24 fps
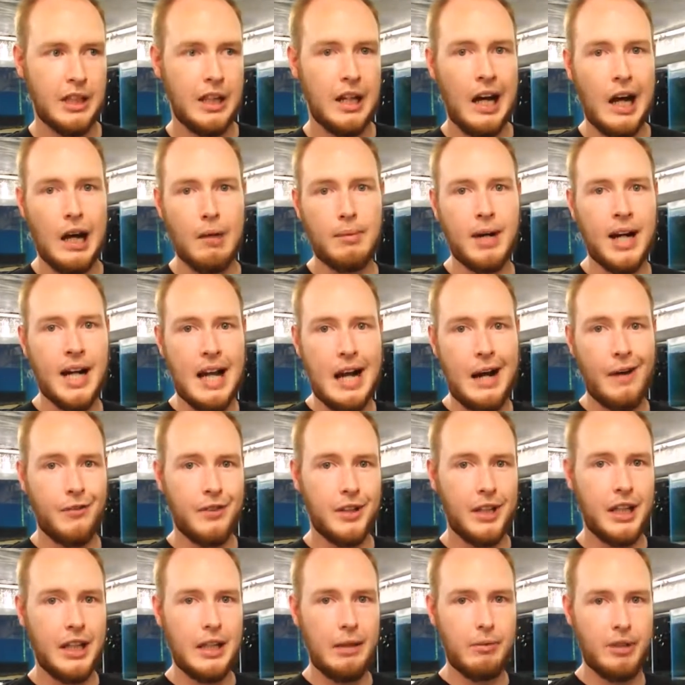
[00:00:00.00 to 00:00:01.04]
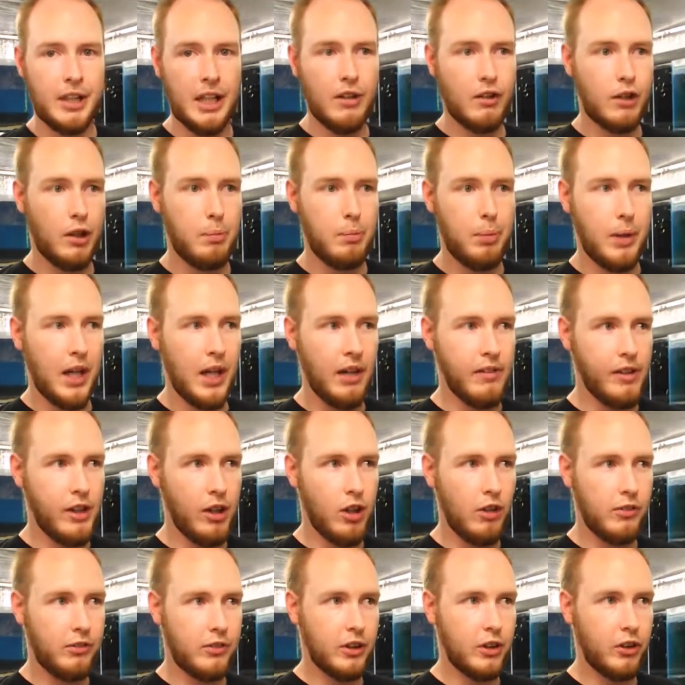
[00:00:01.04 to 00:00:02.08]
I might have to keep disappearing
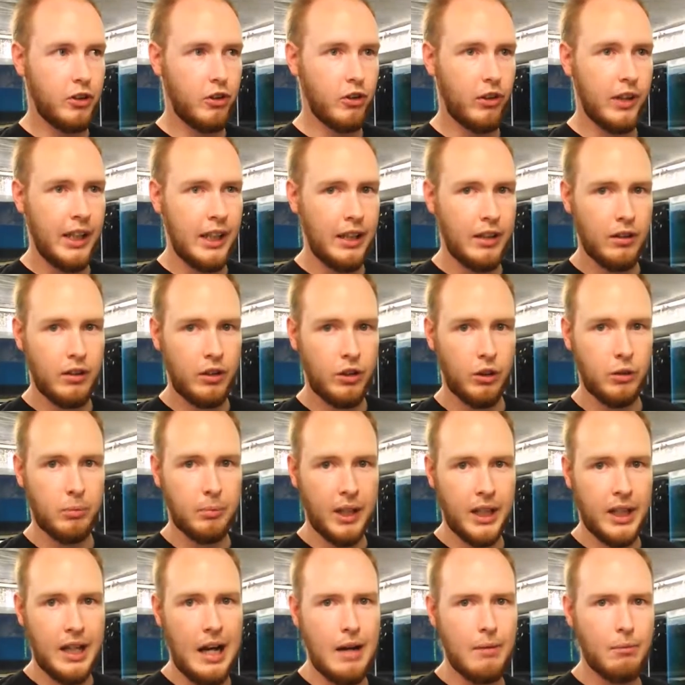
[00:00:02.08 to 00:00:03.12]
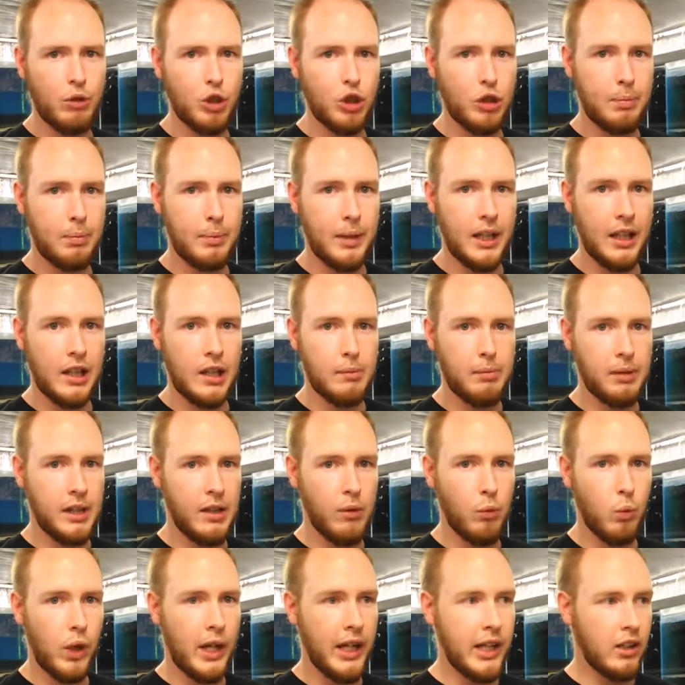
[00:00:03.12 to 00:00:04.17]
off the screen because my camera's being a
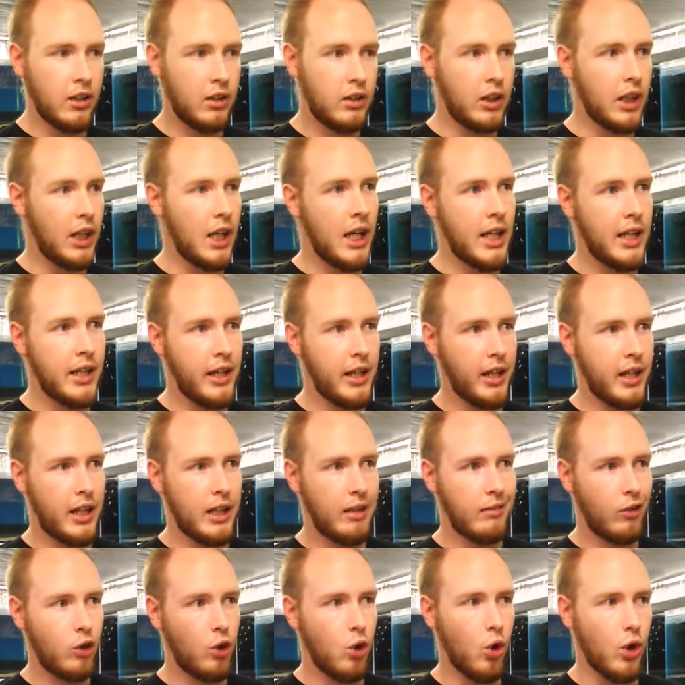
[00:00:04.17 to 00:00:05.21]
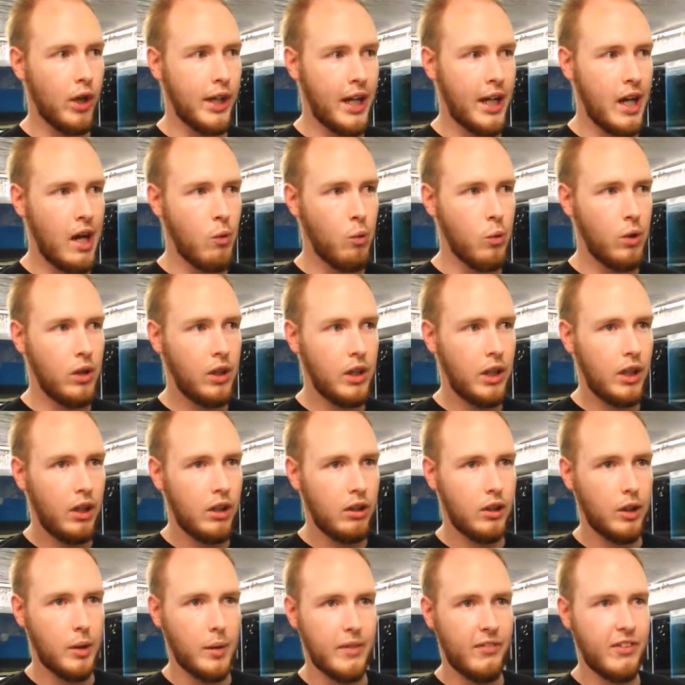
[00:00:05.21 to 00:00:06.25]
bit weird tonight, it keeps cutting out.
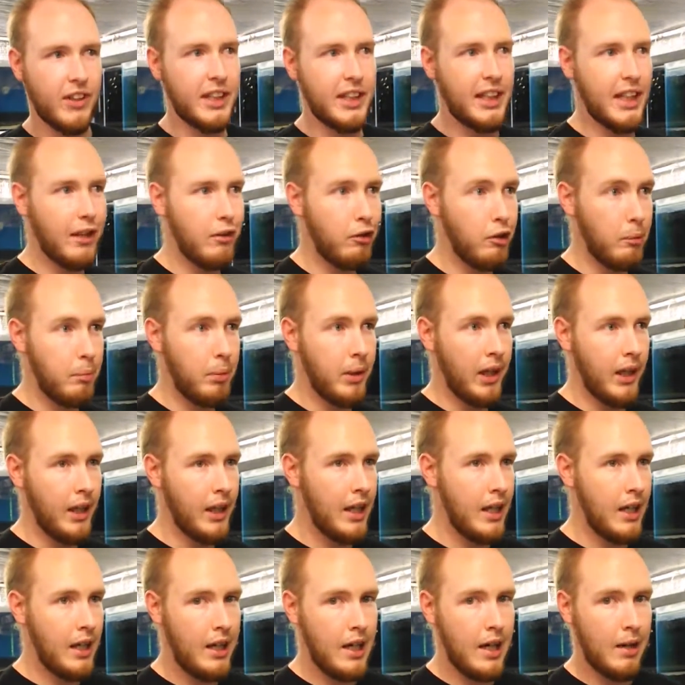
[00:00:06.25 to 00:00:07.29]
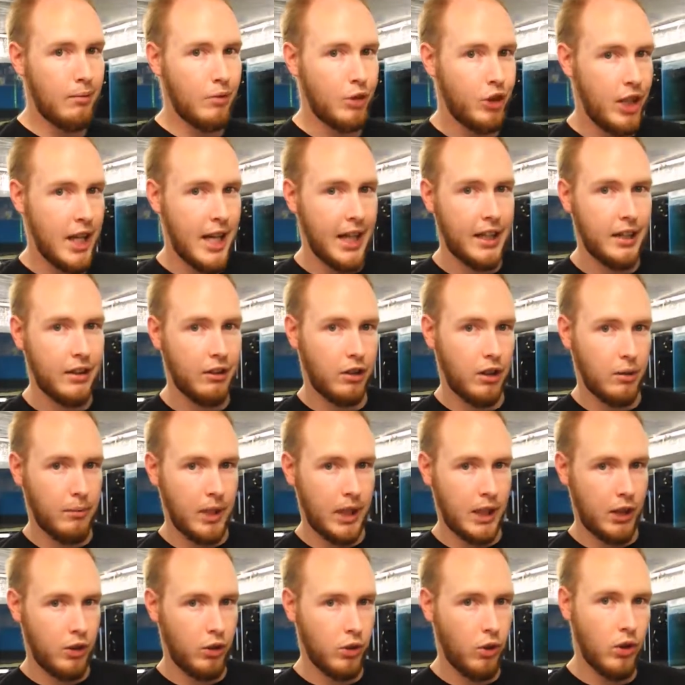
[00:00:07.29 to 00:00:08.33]
So if I disappear, I'm checking to
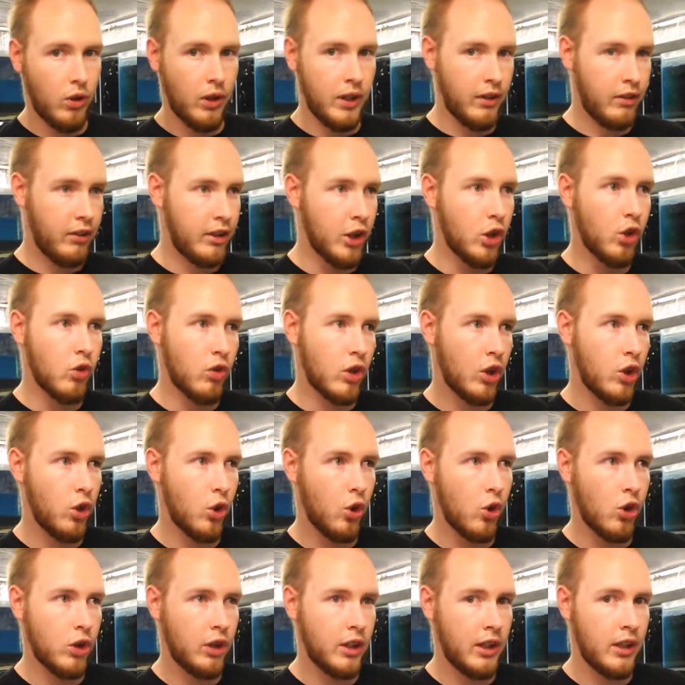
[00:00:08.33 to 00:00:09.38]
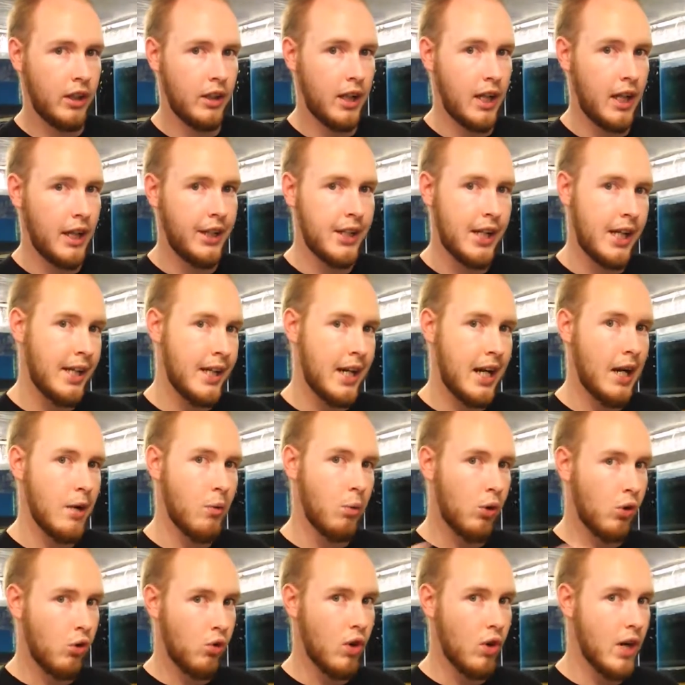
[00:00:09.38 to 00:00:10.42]
make sure it's still recording and then I
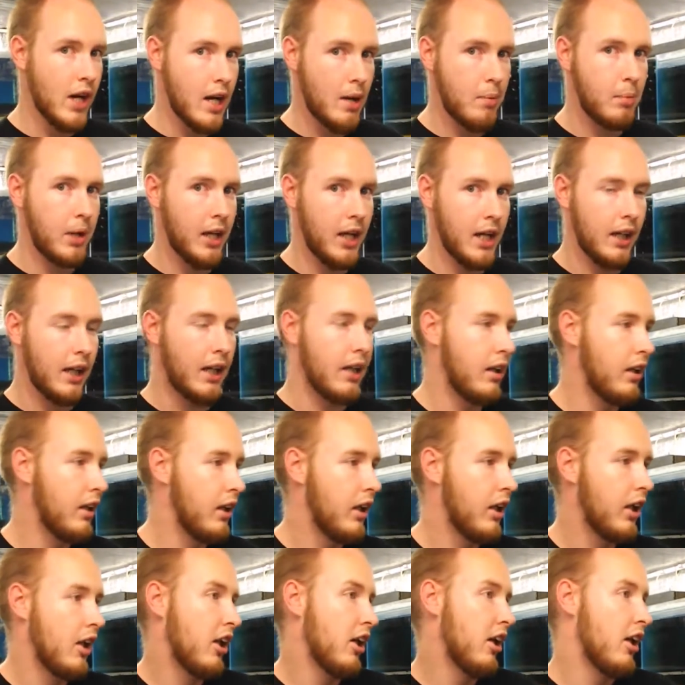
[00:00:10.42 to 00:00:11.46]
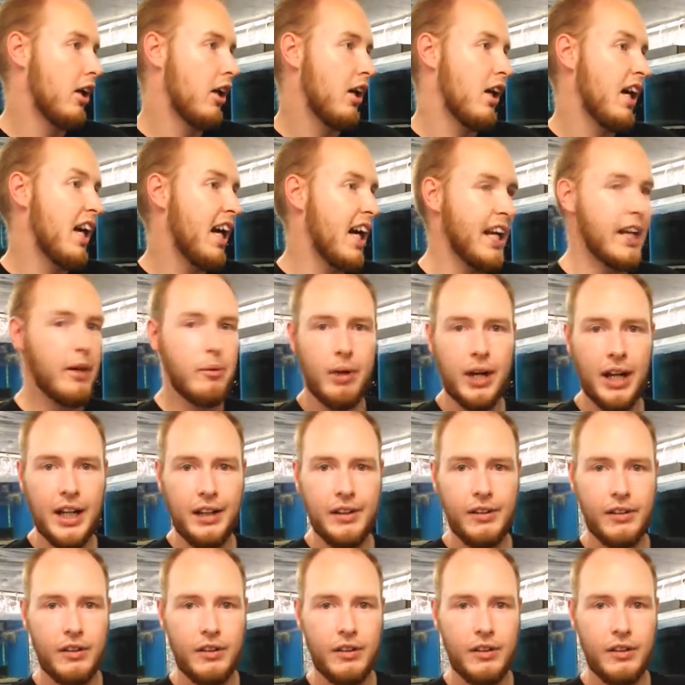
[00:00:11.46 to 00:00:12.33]
will reappear. Anyway,